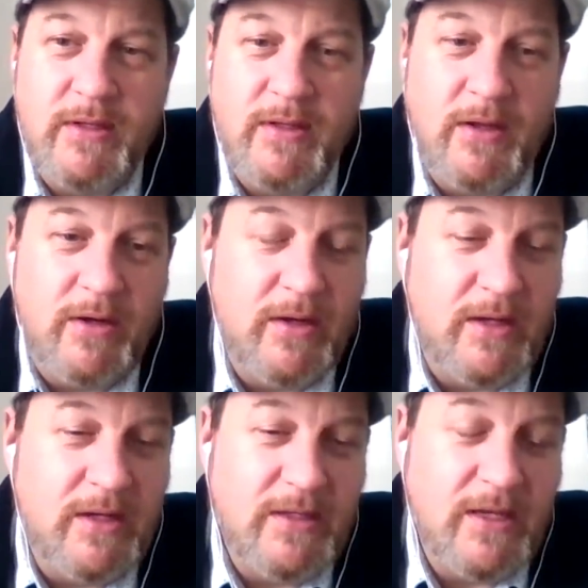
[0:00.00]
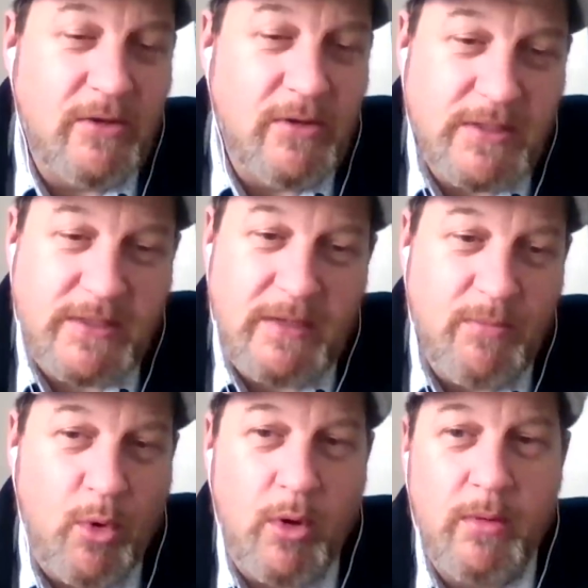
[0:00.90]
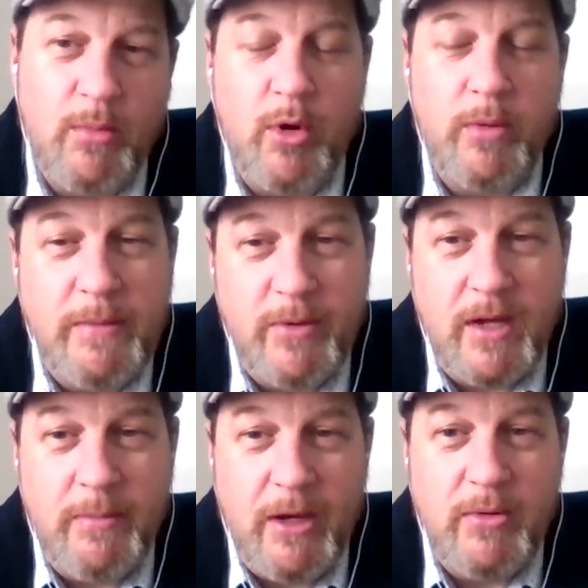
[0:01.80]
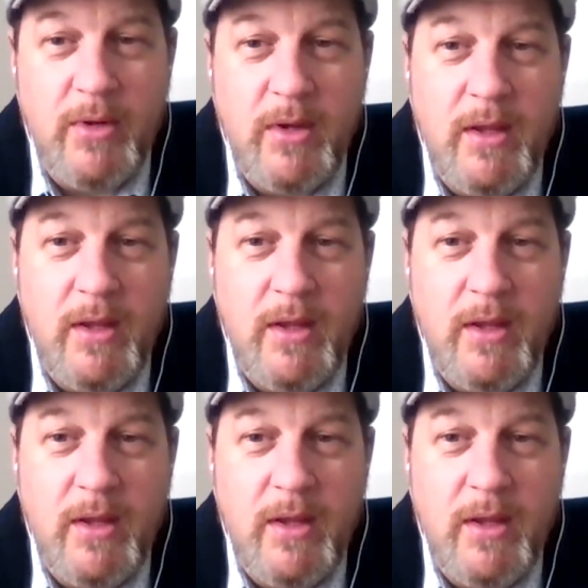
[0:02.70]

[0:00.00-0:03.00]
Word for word: they're going to continue to see more and more people come out